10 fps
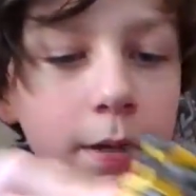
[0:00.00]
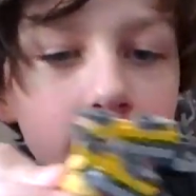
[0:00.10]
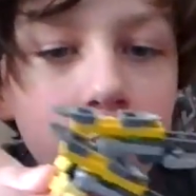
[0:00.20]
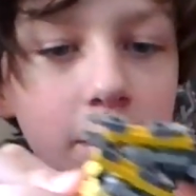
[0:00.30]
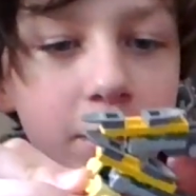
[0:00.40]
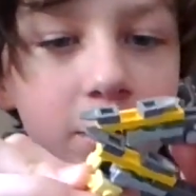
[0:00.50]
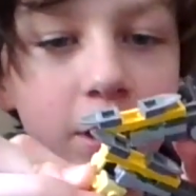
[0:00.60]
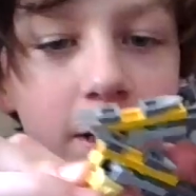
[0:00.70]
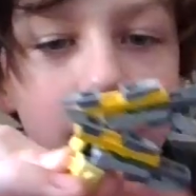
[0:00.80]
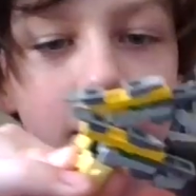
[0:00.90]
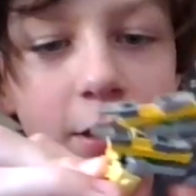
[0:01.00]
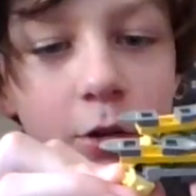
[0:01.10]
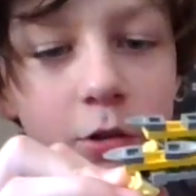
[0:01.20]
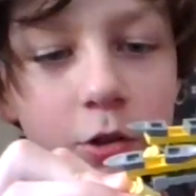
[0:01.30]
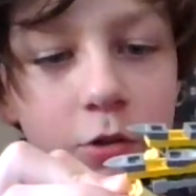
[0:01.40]
Yeah,
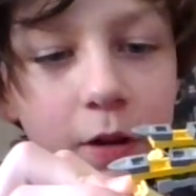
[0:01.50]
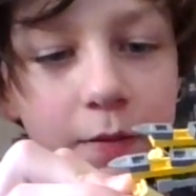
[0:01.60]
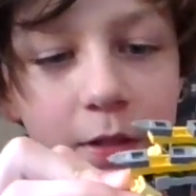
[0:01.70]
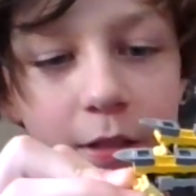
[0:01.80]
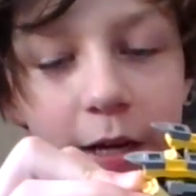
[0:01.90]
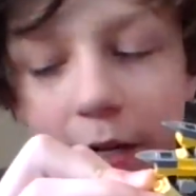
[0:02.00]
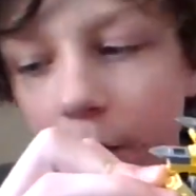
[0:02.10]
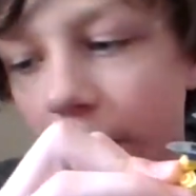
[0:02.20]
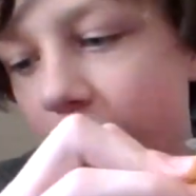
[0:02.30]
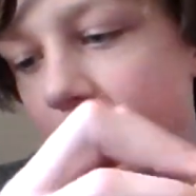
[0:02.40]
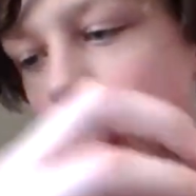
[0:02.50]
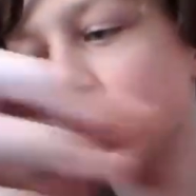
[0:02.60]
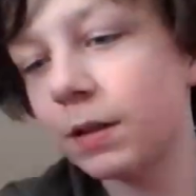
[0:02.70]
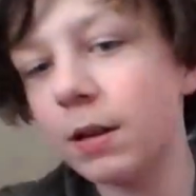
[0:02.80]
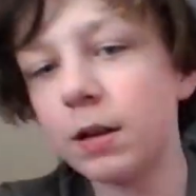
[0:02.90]
those are Strafe's dino
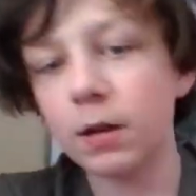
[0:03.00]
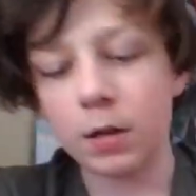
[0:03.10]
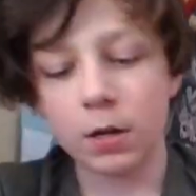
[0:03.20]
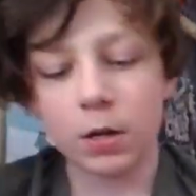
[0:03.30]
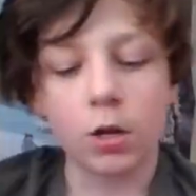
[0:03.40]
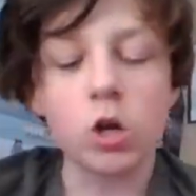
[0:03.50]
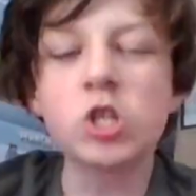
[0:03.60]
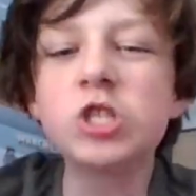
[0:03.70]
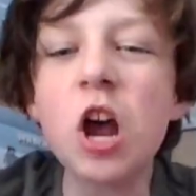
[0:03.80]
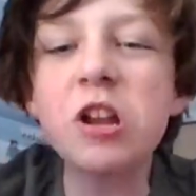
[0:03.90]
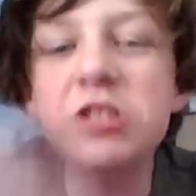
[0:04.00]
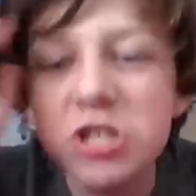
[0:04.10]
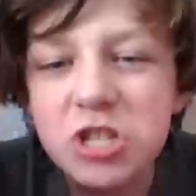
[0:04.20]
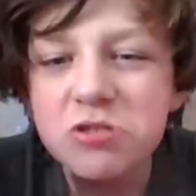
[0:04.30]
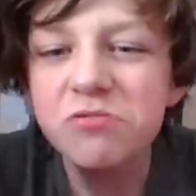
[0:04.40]
heads. It's not a
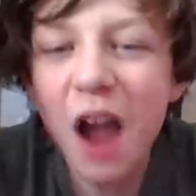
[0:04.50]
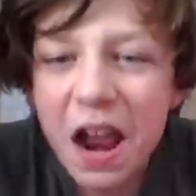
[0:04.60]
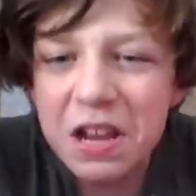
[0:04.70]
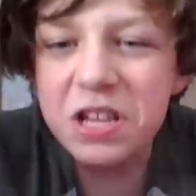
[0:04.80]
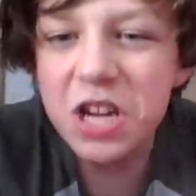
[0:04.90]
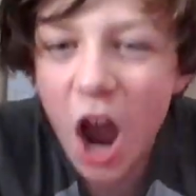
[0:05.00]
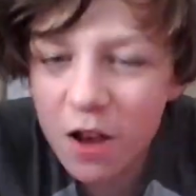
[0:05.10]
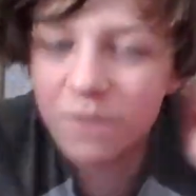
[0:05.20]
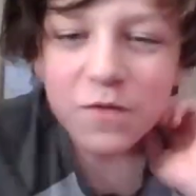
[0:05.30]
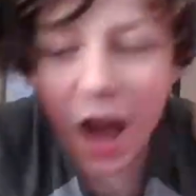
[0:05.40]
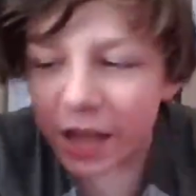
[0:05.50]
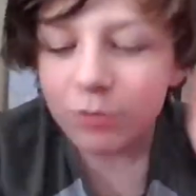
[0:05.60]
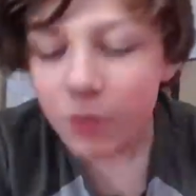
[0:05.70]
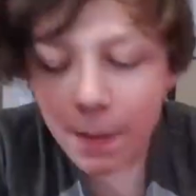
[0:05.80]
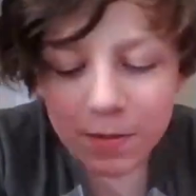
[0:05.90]
pteranodon
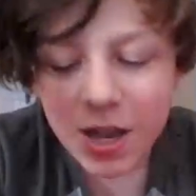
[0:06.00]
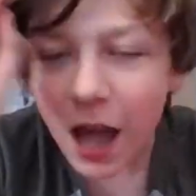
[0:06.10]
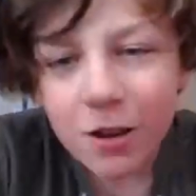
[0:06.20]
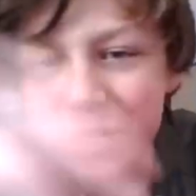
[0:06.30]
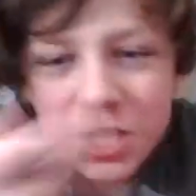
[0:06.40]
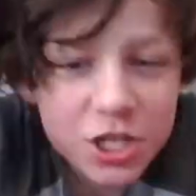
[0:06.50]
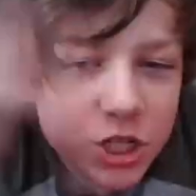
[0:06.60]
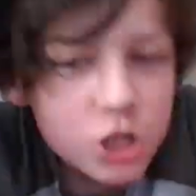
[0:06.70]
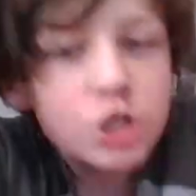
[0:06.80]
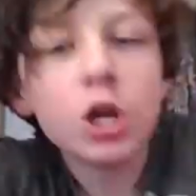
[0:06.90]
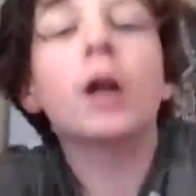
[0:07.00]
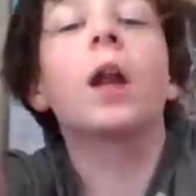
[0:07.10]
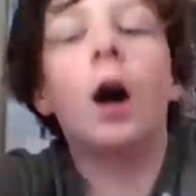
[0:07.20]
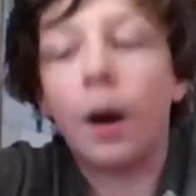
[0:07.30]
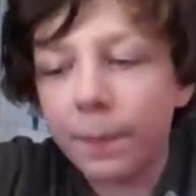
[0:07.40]
flying reptile, shut
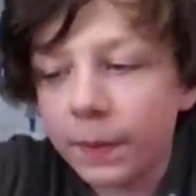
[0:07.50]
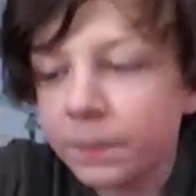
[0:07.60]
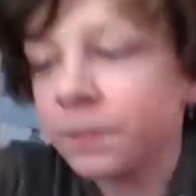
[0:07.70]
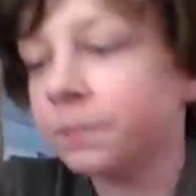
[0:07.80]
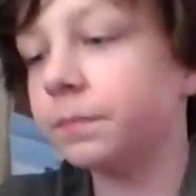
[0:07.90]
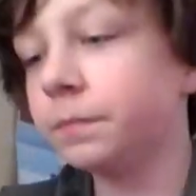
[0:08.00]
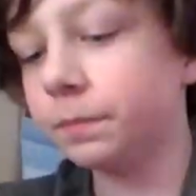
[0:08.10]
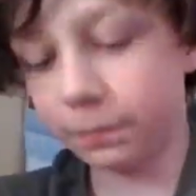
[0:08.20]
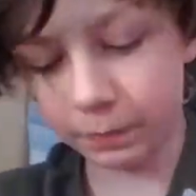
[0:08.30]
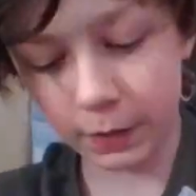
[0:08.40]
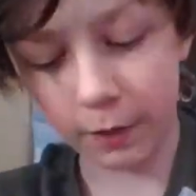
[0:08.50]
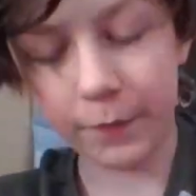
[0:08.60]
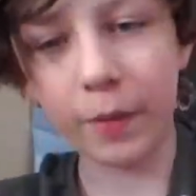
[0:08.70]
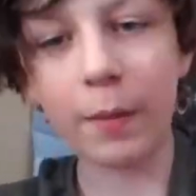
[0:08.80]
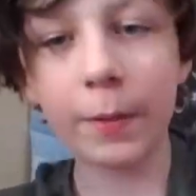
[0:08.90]
up. They're
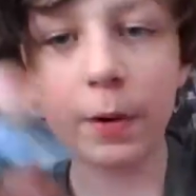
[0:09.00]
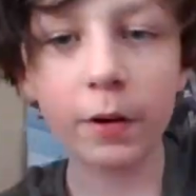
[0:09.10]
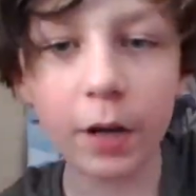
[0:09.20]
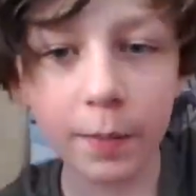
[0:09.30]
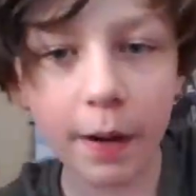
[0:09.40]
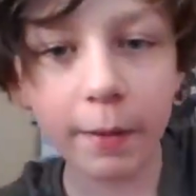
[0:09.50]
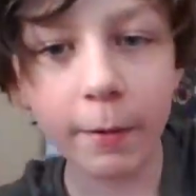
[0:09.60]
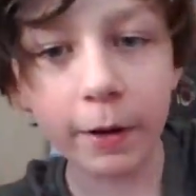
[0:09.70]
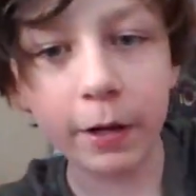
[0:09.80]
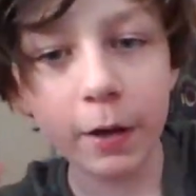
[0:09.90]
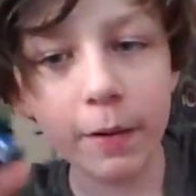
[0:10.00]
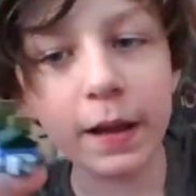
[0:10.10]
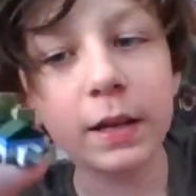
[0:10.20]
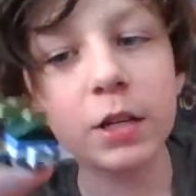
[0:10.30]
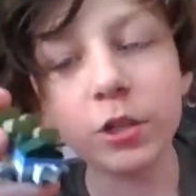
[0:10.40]
probably wondering,
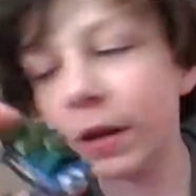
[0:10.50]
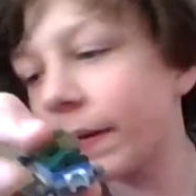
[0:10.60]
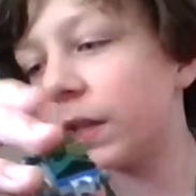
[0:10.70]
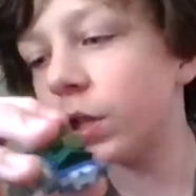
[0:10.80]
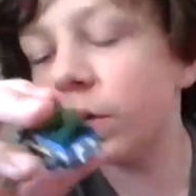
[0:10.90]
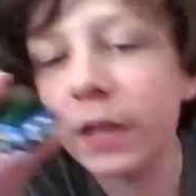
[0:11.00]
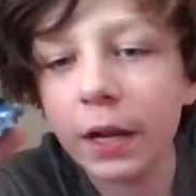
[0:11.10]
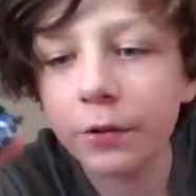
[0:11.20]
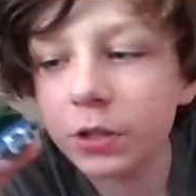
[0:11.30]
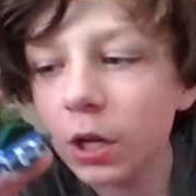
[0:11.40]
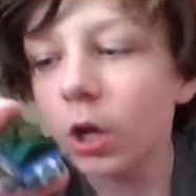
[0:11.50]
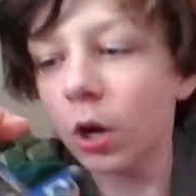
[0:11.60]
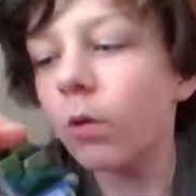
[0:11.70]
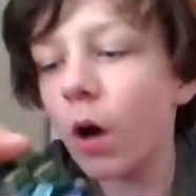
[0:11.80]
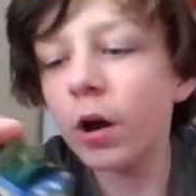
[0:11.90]
wait, Strafe has two tails.
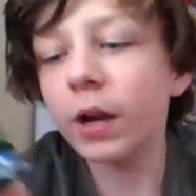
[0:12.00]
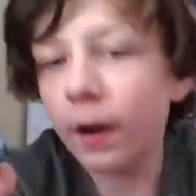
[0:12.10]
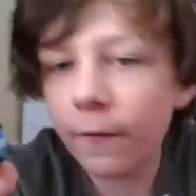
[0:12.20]
Where are you gonna